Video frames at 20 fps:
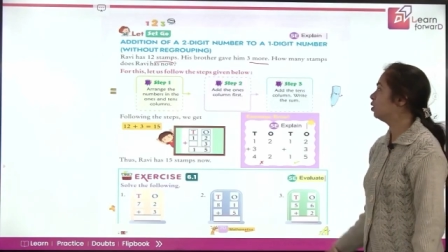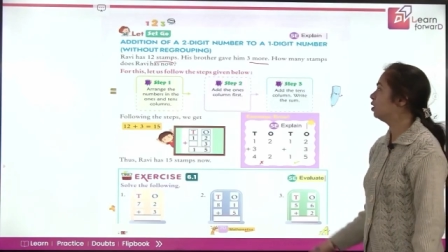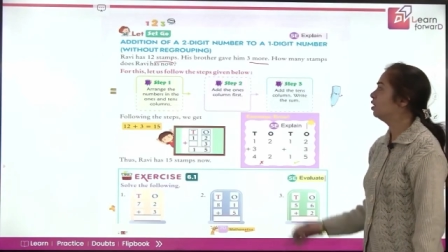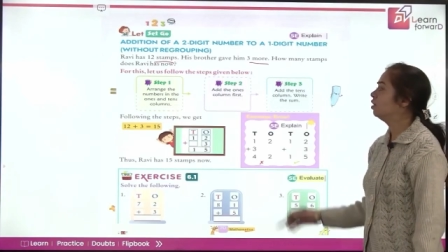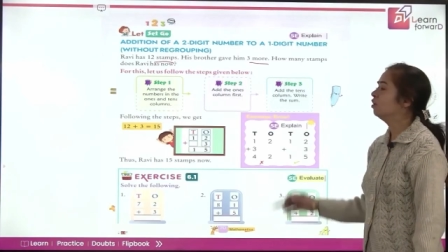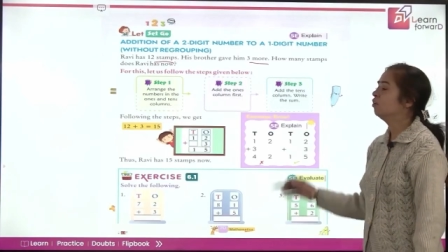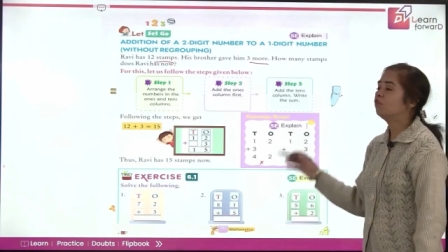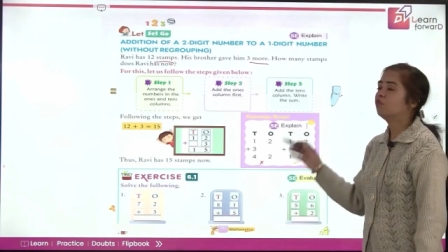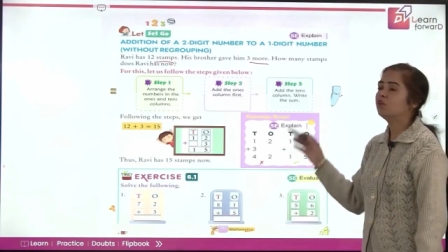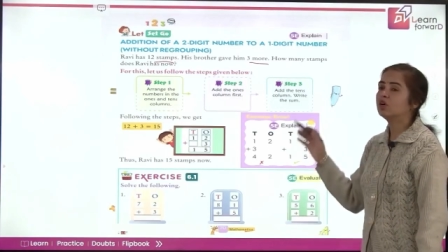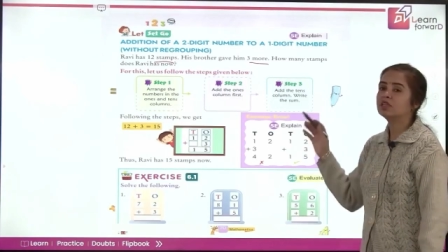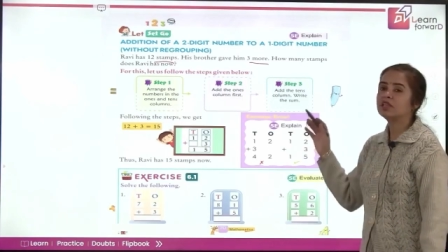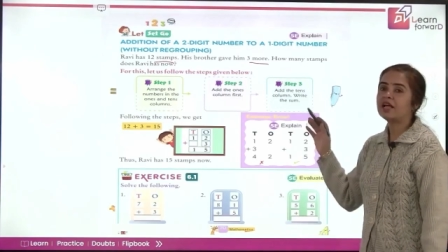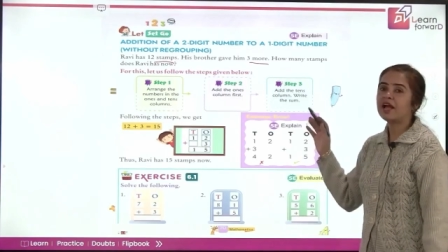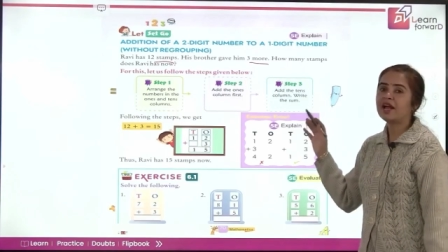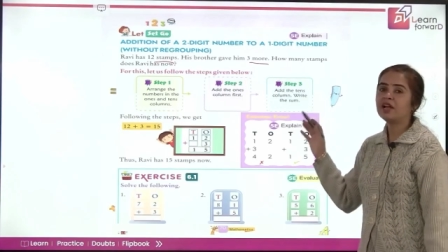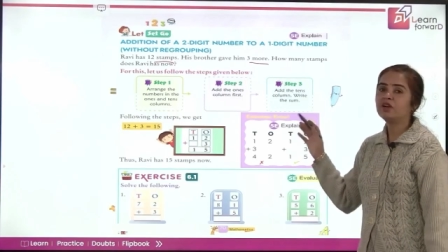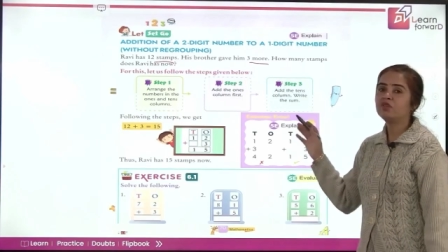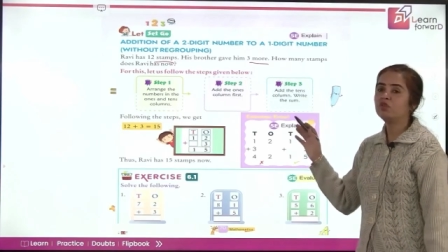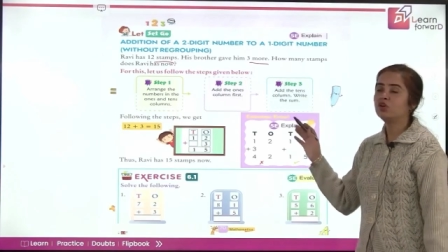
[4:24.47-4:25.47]
For that,
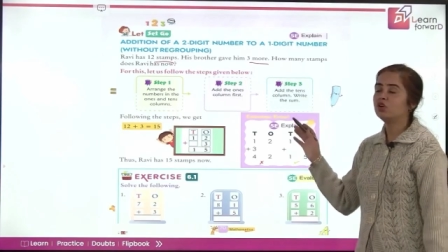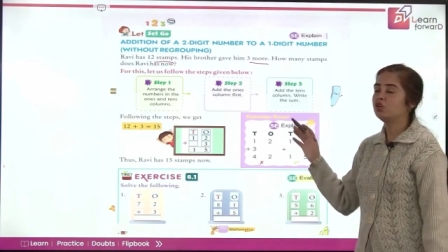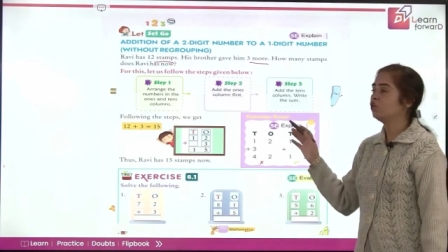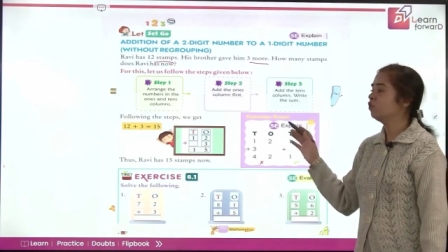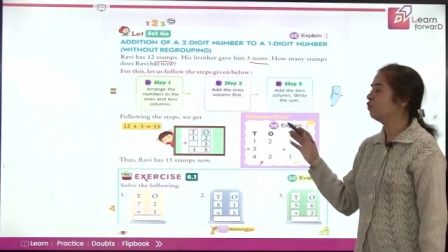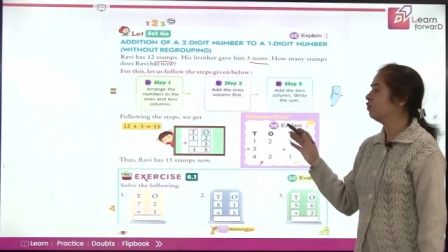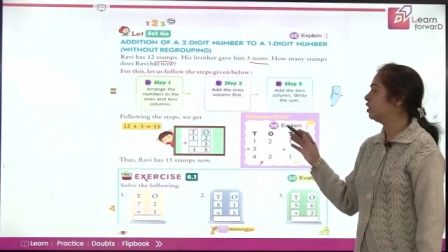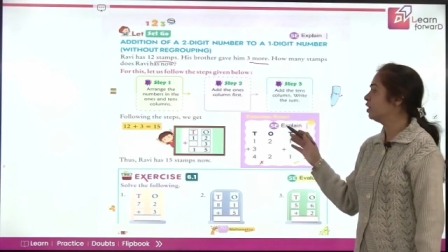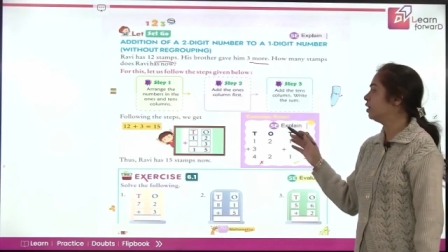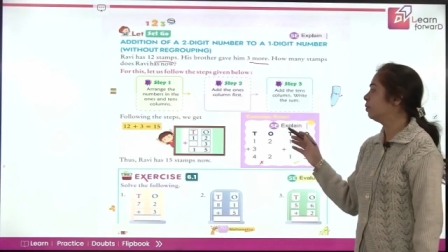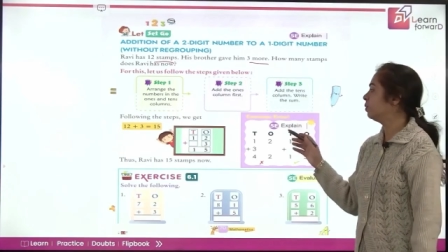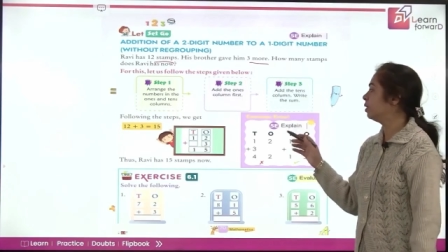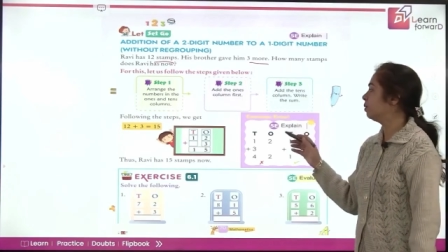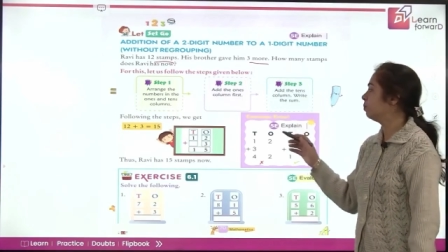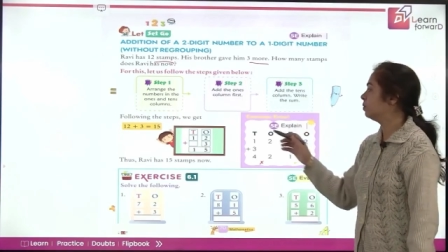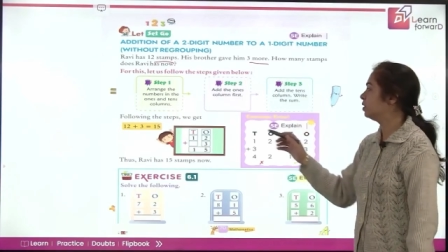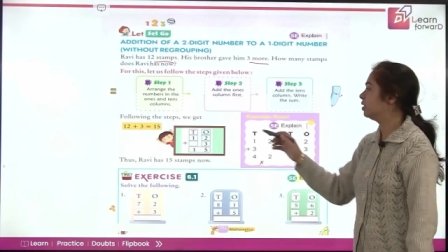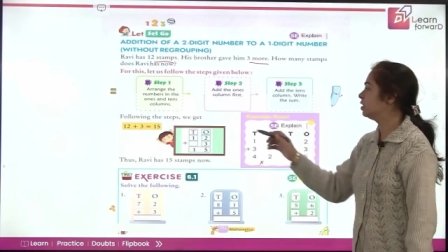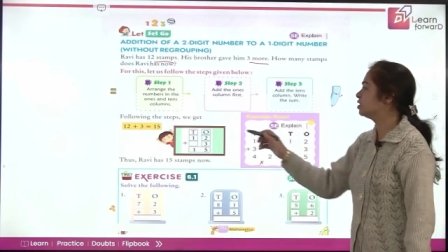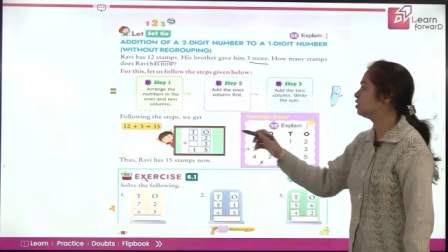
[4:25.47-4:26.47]
what you will remember
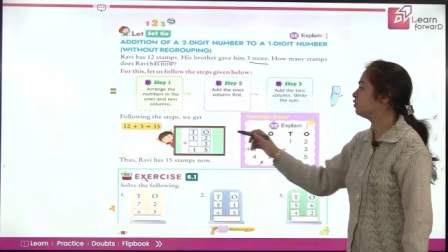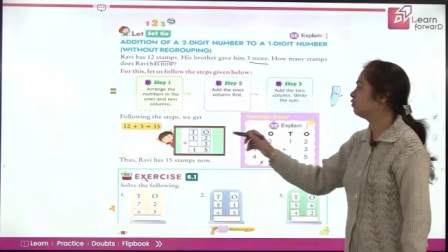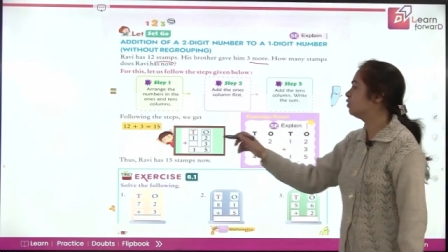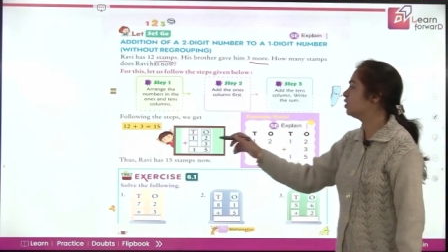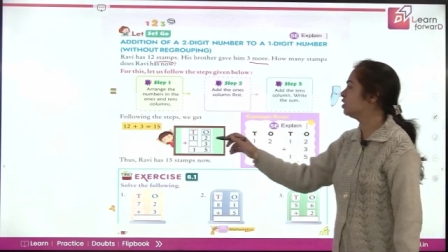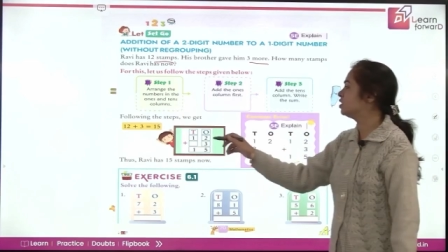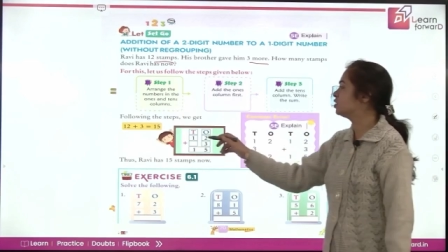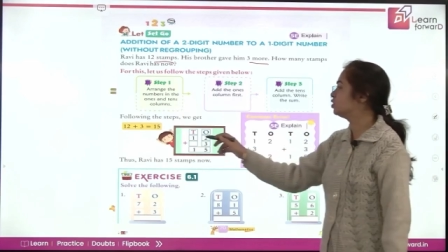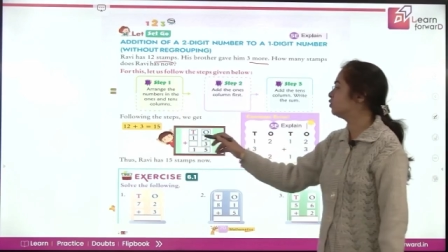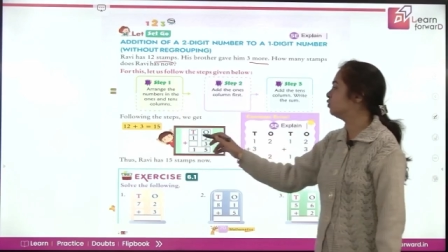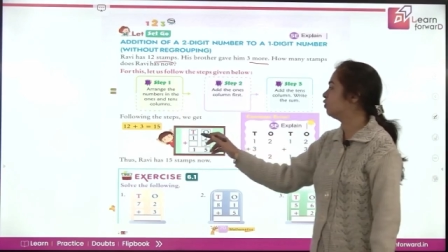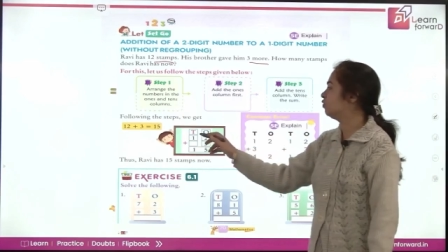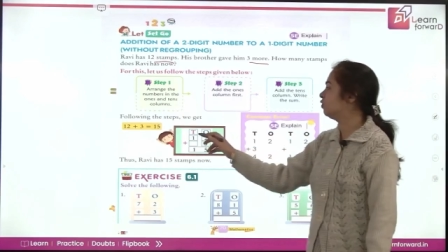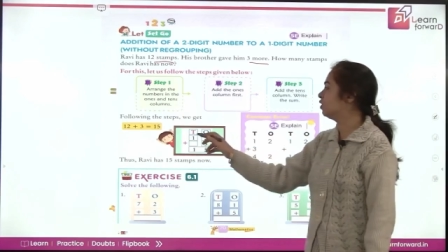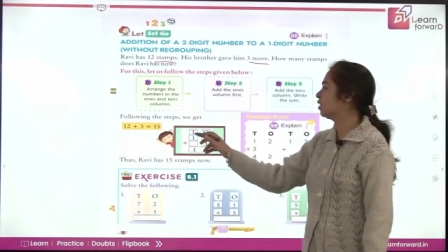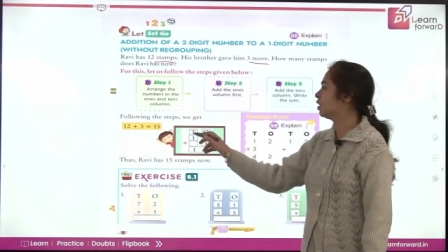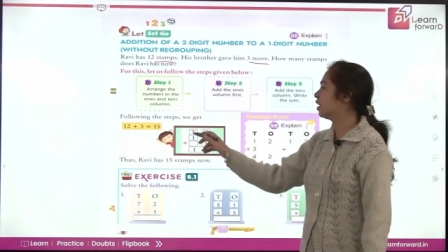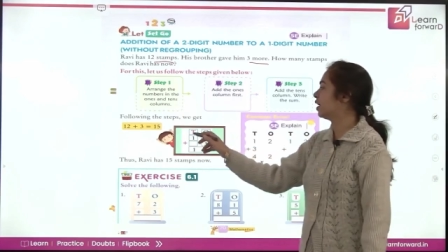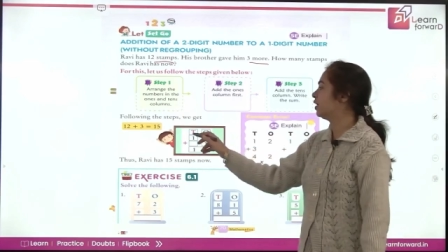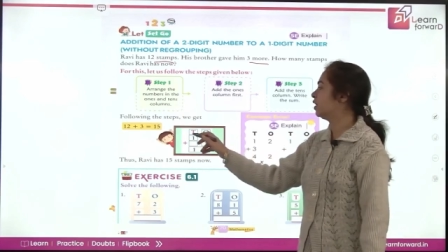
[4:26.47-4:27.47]
is first we will
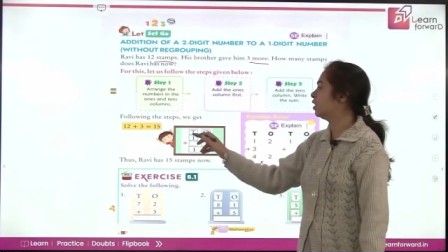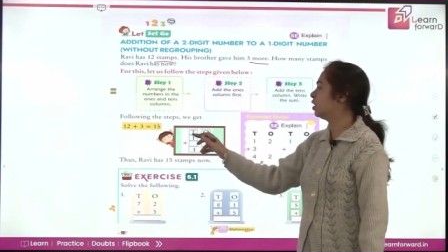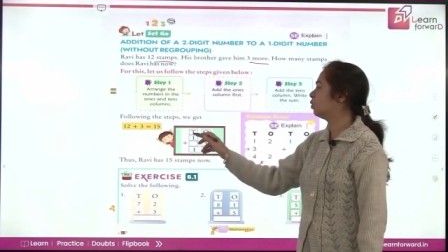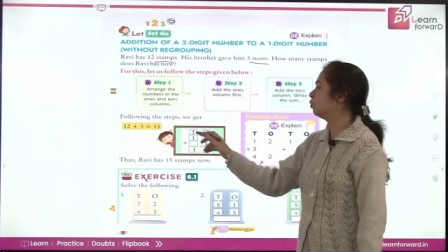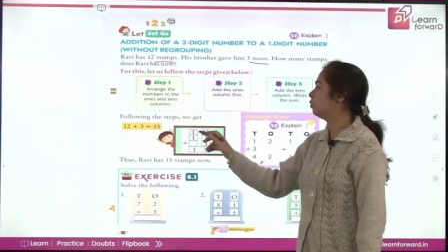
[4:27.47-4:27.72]
write down